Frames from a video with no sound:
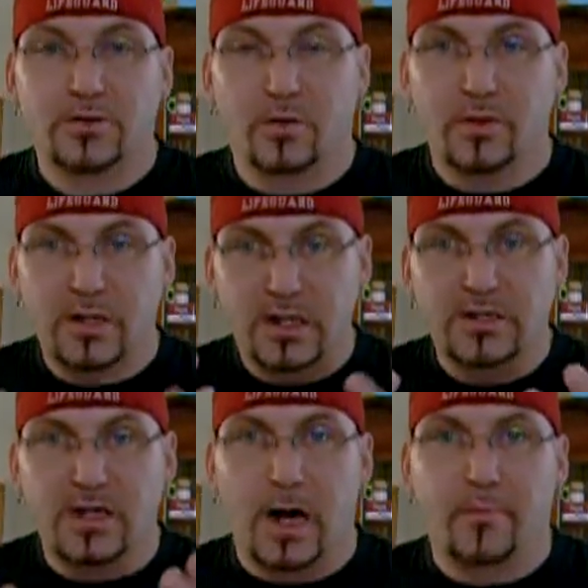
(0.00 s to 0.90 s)
So
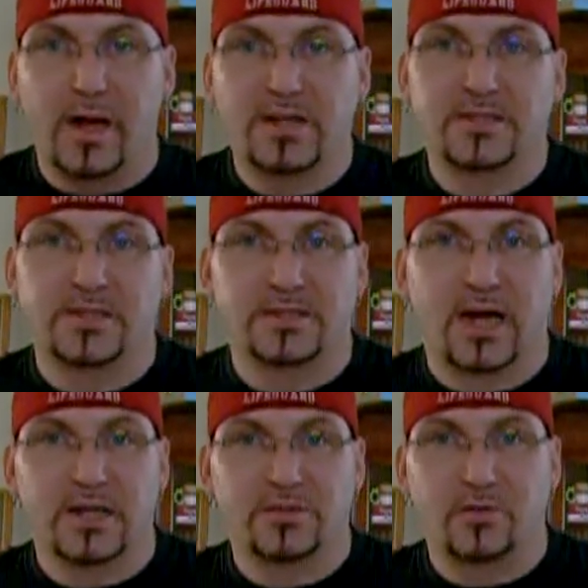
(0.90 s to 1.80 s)
he's got mace in his
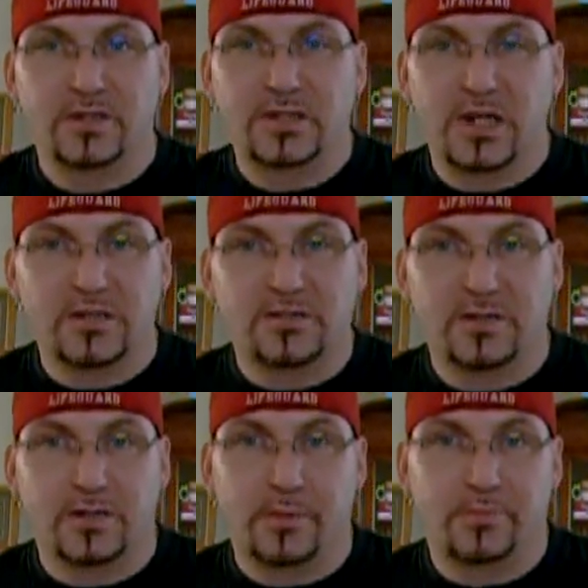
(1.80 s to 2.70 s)
eyes, so he's
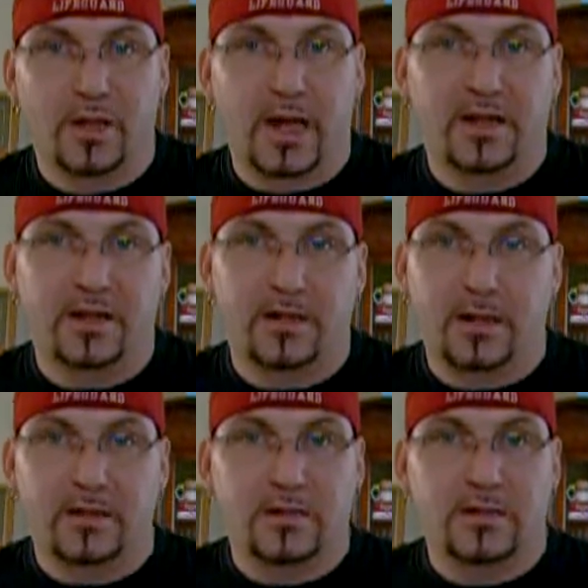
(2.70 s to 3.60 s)
instantly blinded
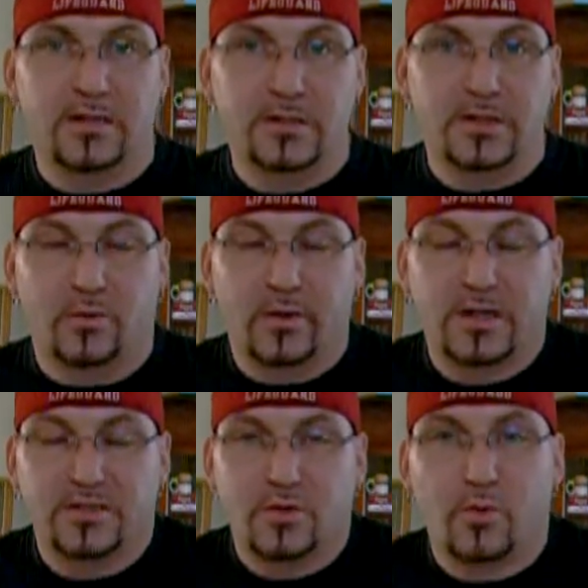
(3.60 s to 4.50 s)
and
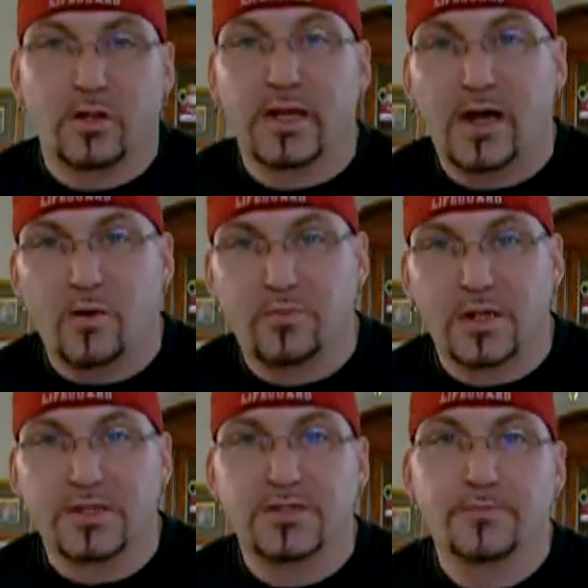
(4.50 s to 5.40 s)
is totally
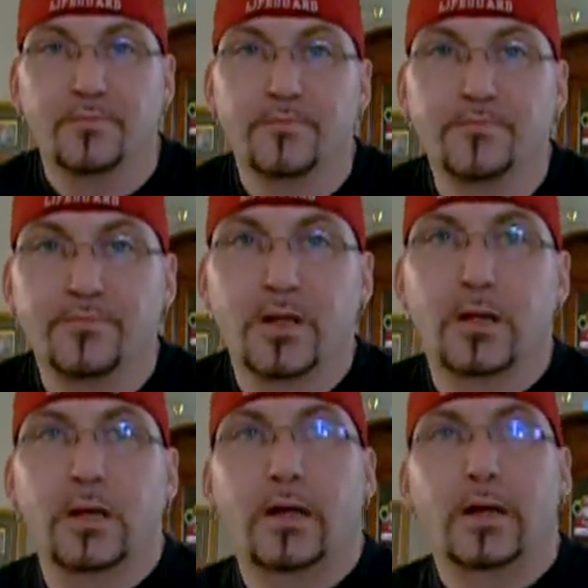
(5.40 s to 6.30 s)
helpless.
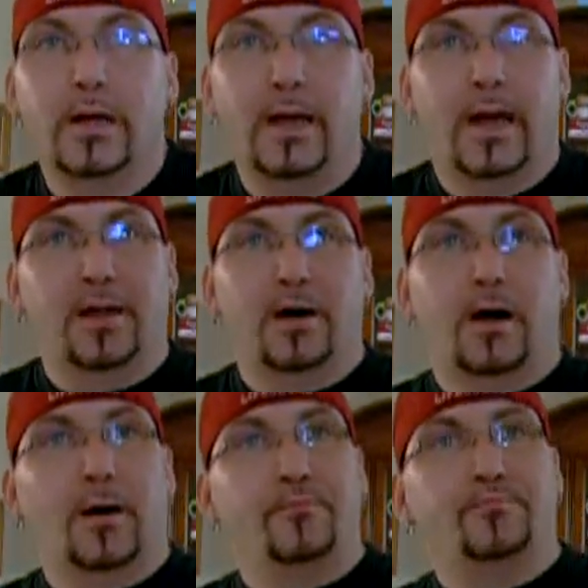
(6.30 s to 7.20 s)

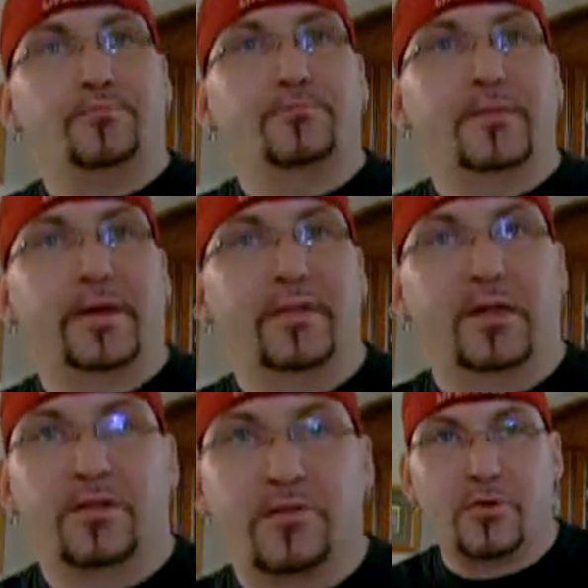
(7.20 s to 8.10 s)
And
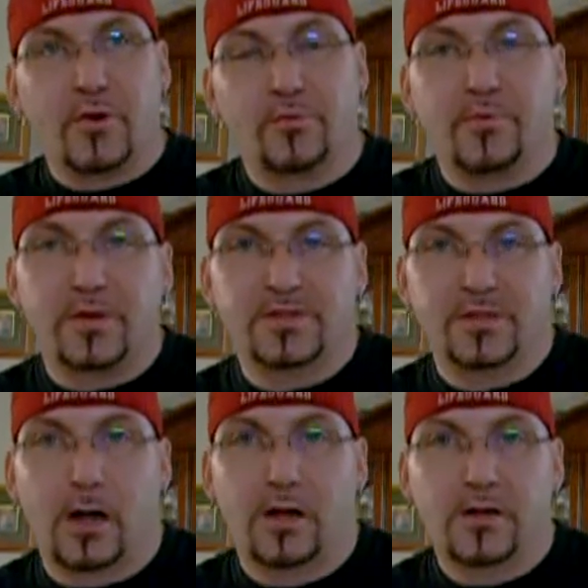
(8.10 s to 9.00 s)
then third
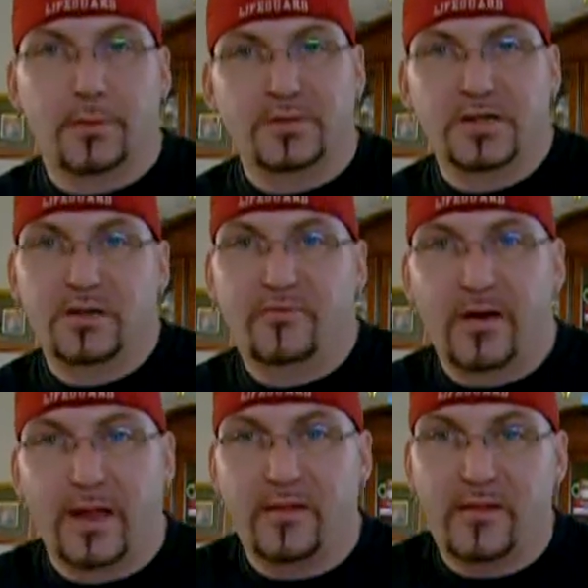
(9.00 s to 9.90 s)
prison guard comes in, and
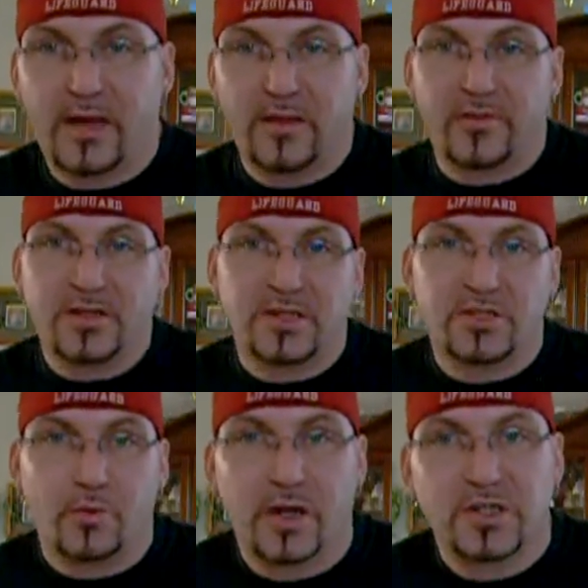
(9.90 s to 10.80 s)
finally they get the
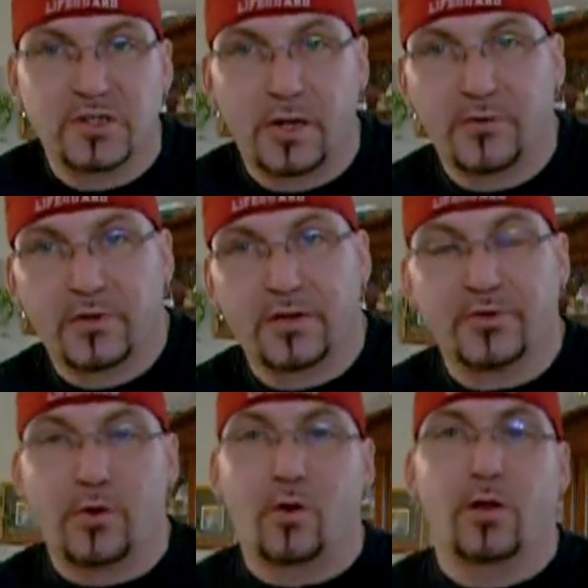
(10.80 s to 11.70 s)
situation under
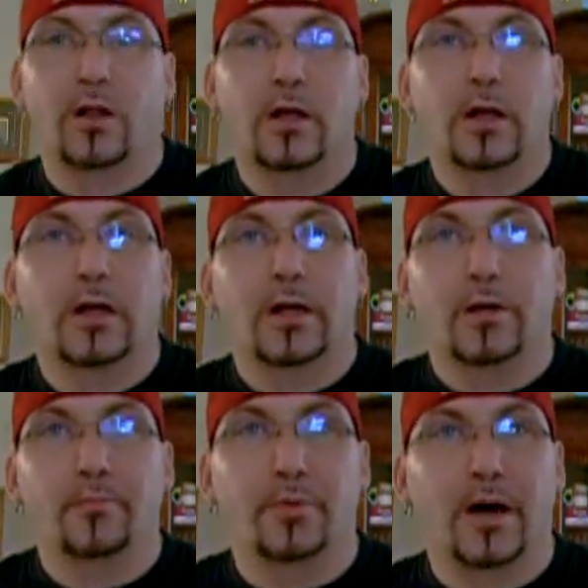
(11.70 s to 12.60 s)
control.
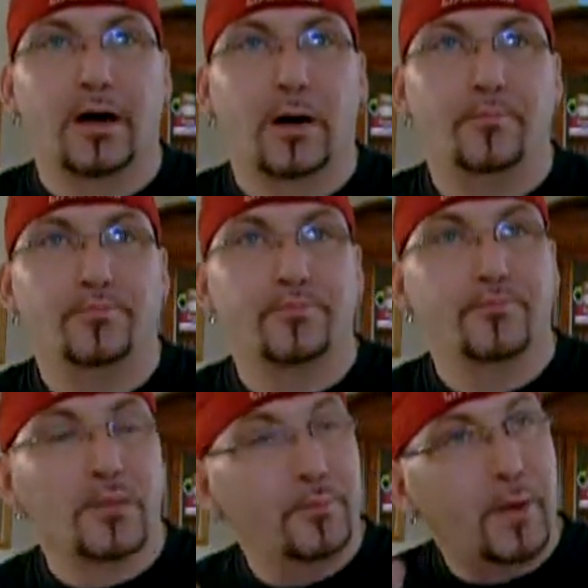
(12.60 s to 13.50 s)
But
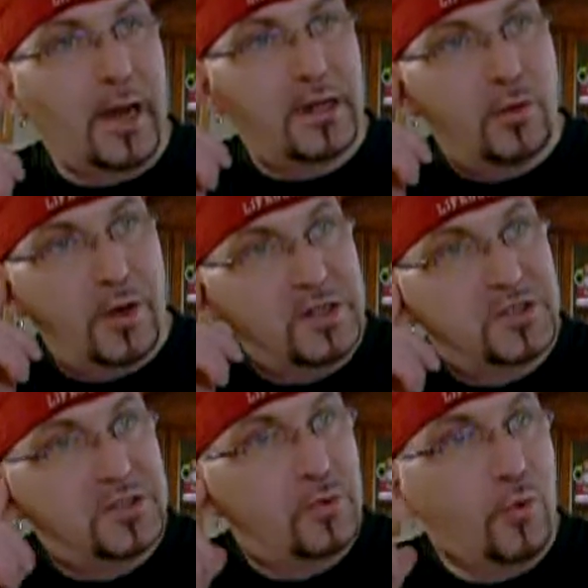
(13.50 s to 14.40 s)
my
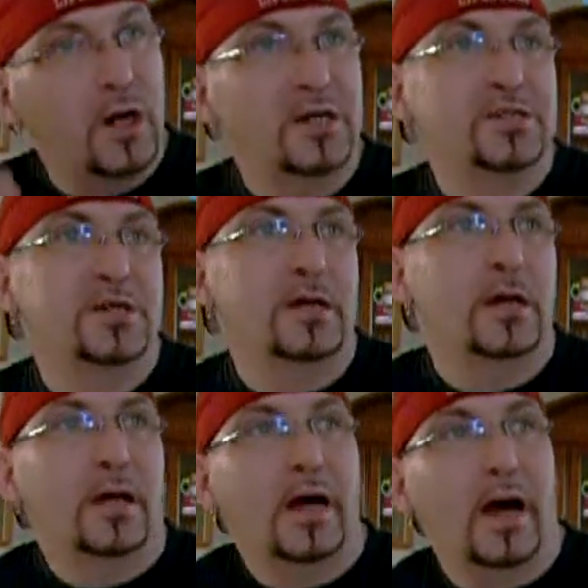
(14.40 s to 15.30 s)
question was,
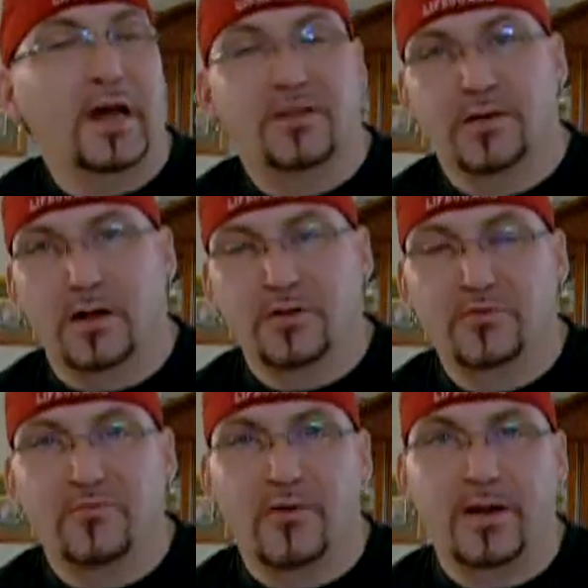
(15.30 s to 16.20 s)
I had talked
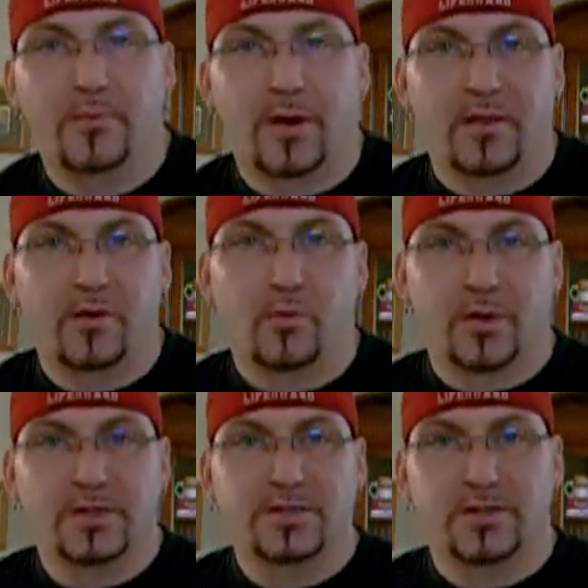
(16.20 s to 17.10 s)
to a friend of mine that
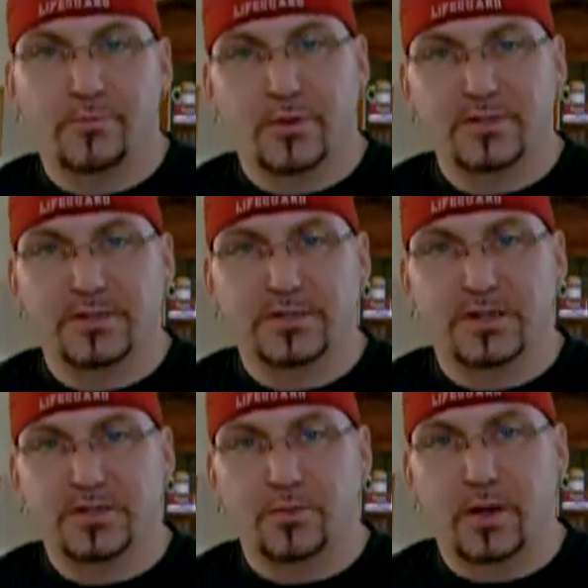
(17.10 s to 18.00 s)
works in the prison
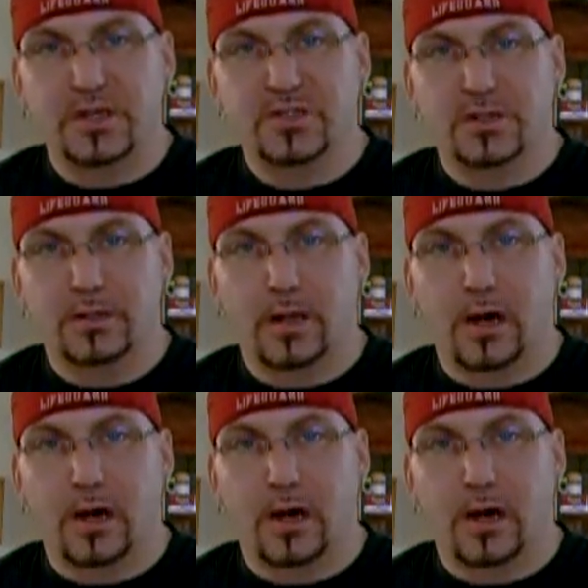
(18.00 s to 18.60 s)
situation,